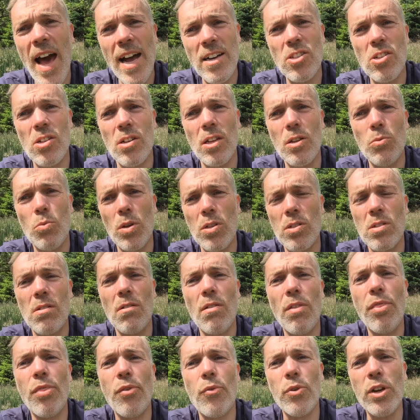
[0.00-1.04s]
actually was
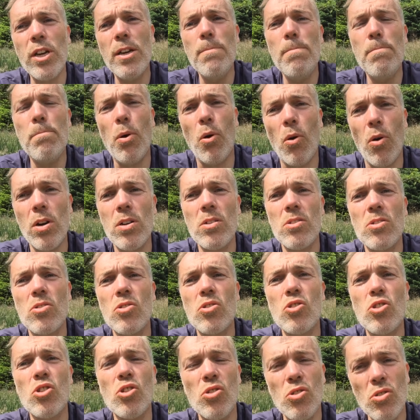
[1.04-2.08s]

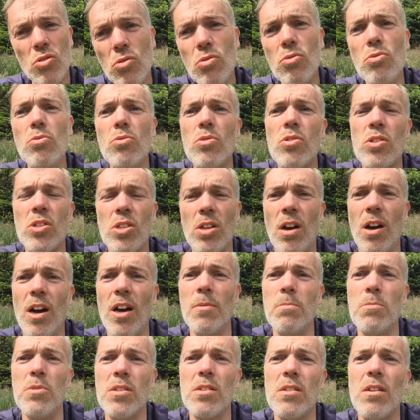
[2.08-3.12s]
3.2
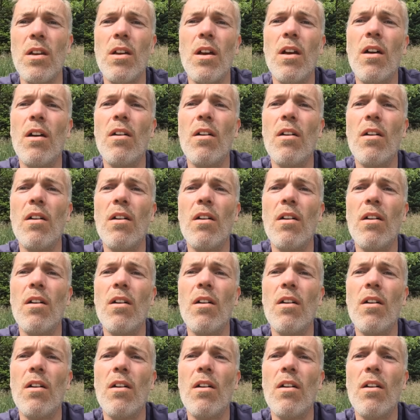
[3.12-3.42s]
times